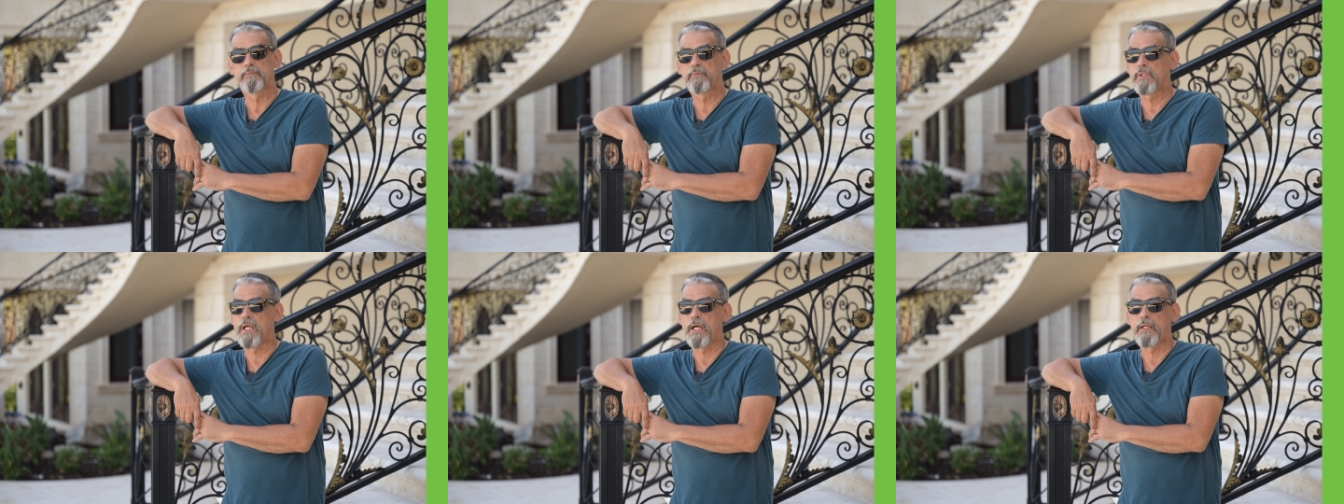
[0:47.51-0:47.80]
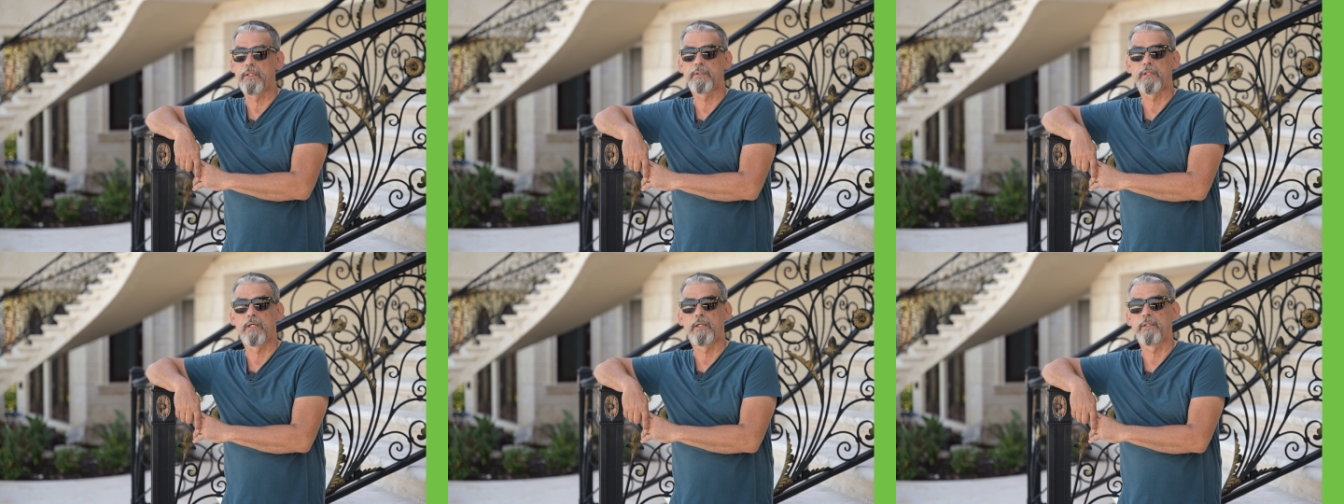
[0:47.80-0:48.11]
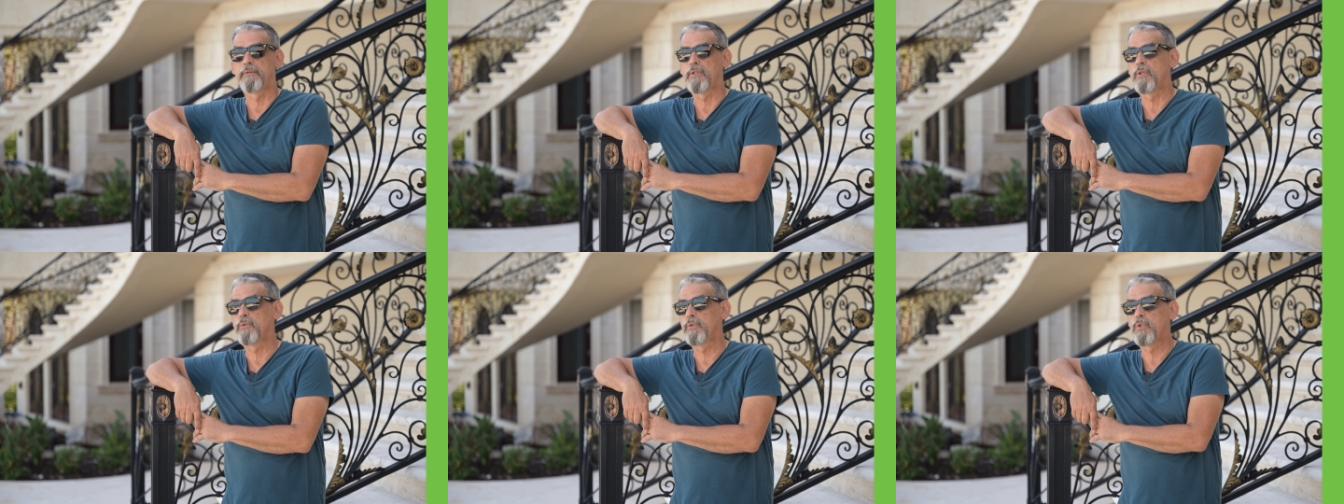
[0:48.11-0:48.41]
Got it
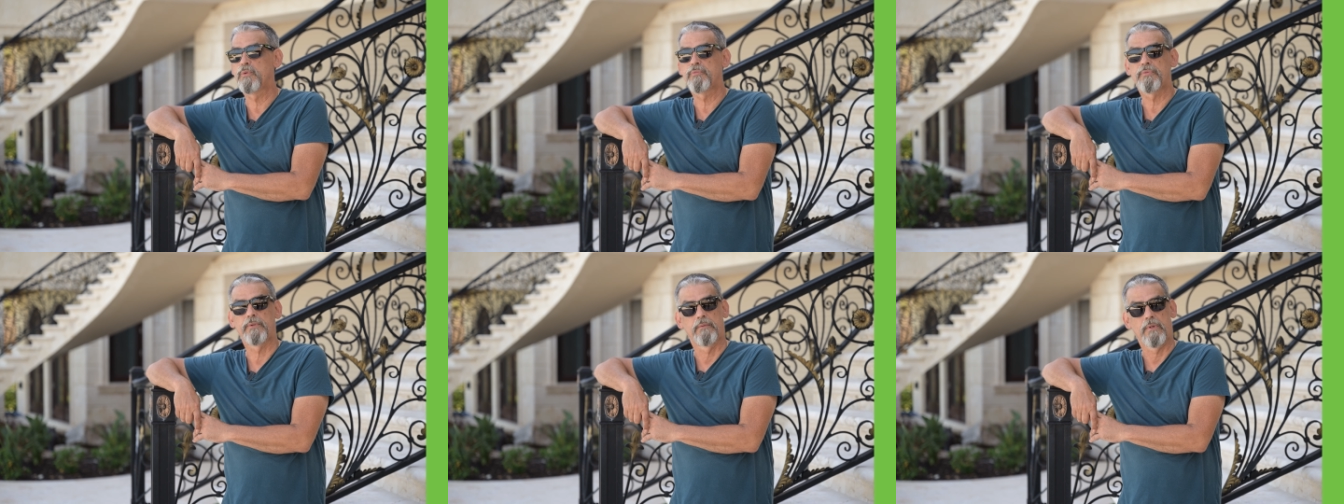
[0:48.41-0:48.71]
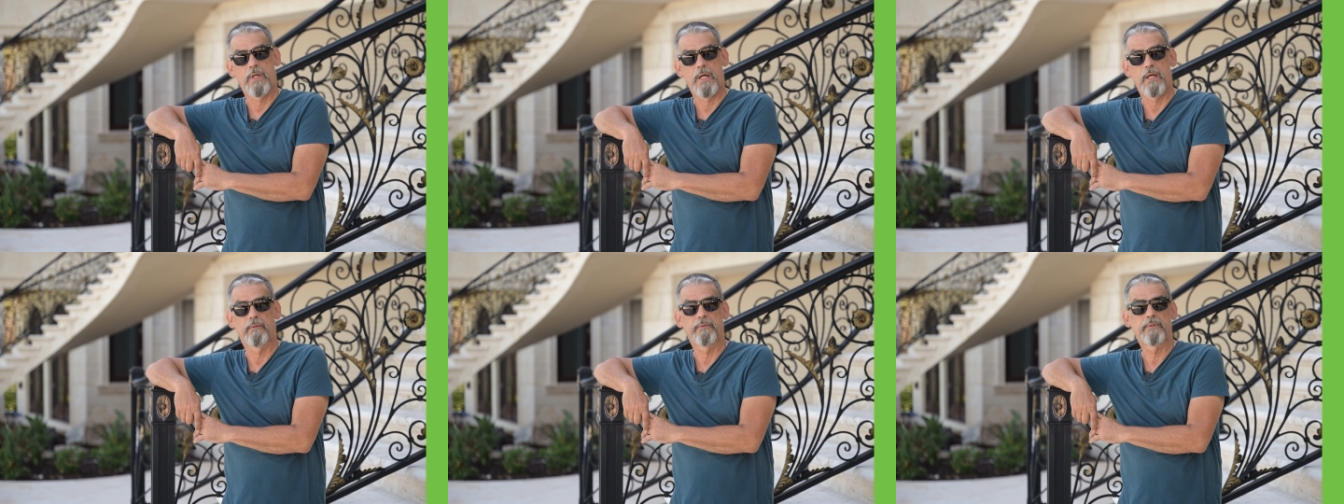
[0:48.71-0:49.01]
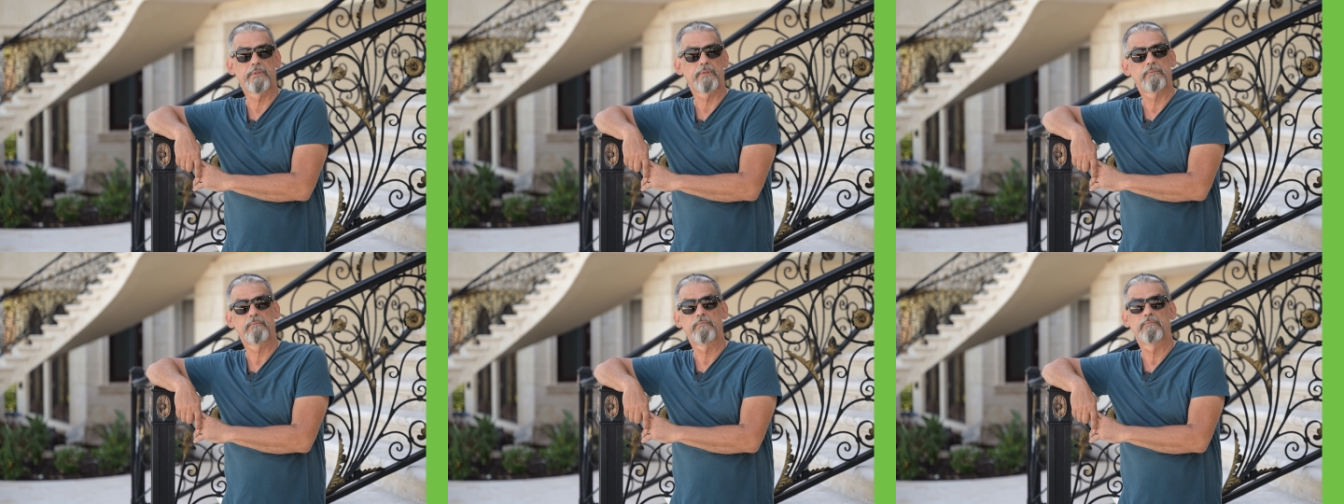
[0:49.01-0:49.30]
done, no goofing around,
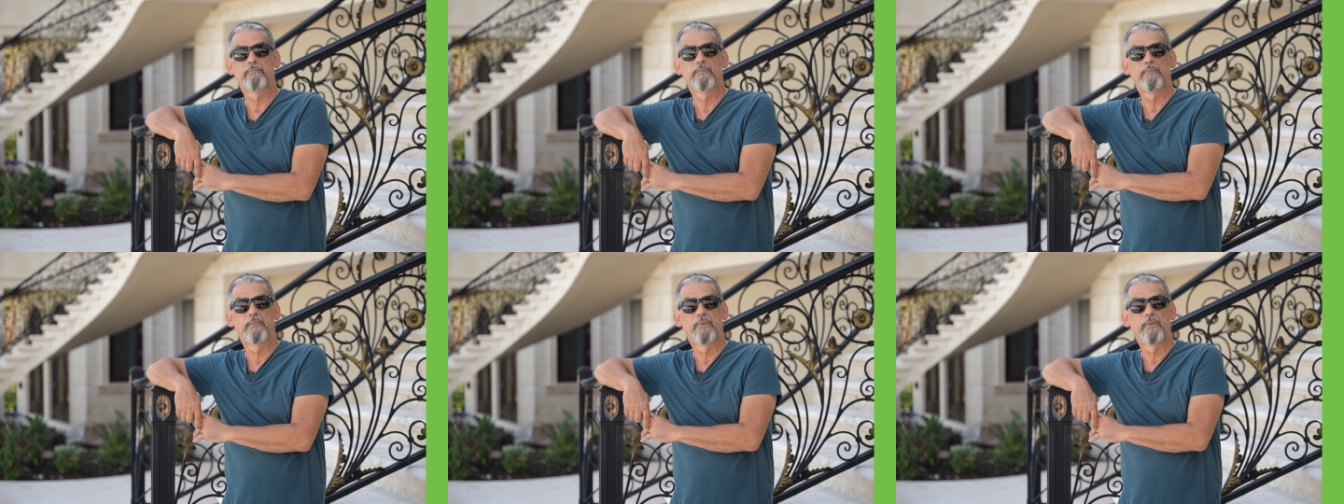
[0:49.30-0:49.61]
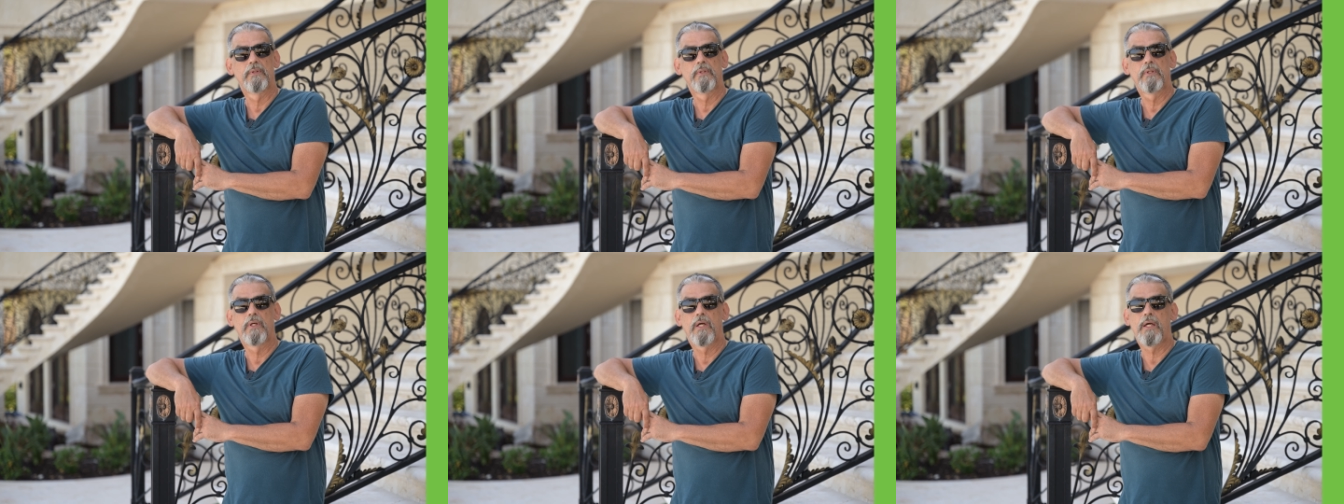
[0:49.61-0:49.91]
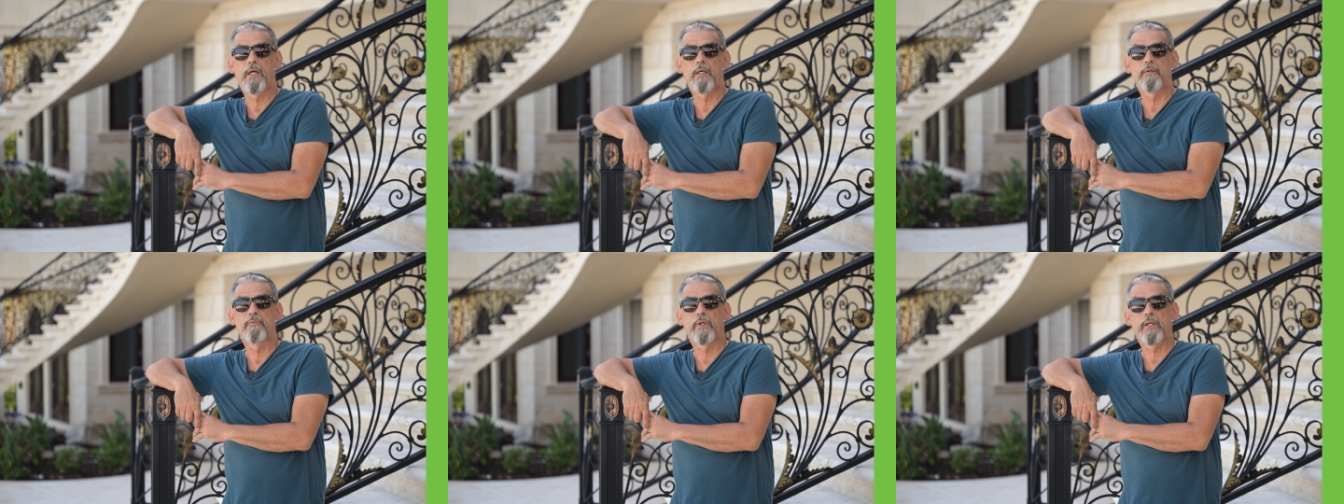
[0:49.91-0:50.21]

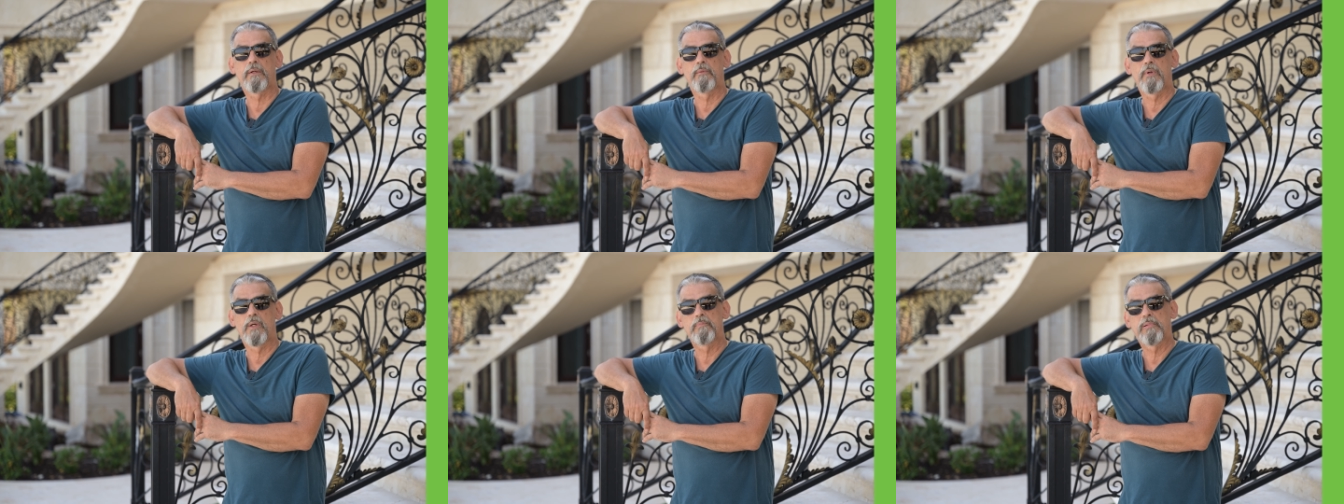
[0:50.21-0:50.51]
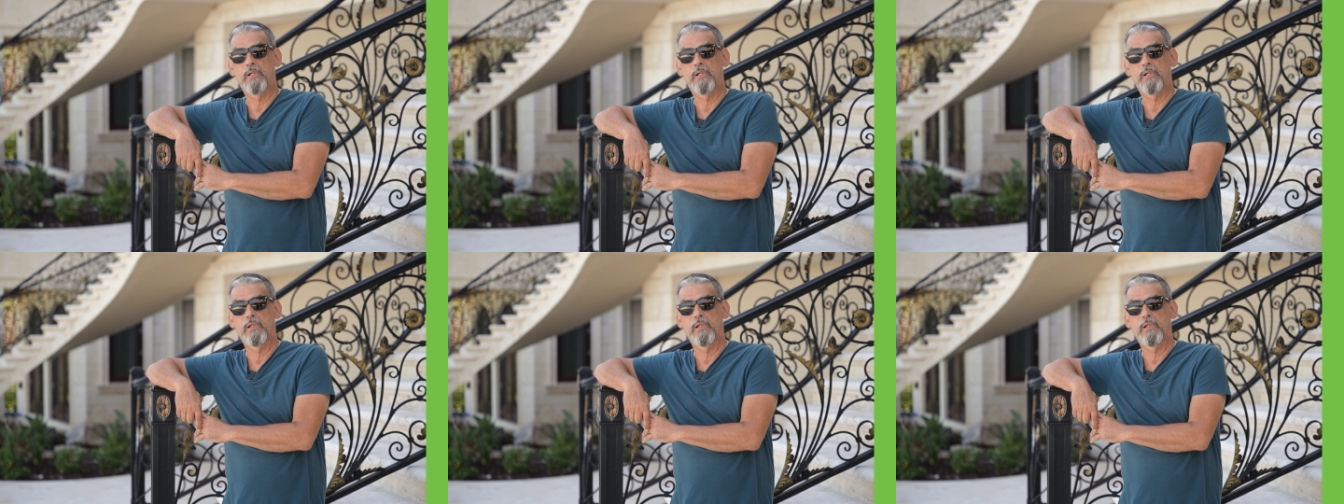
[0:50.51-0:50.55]
and very well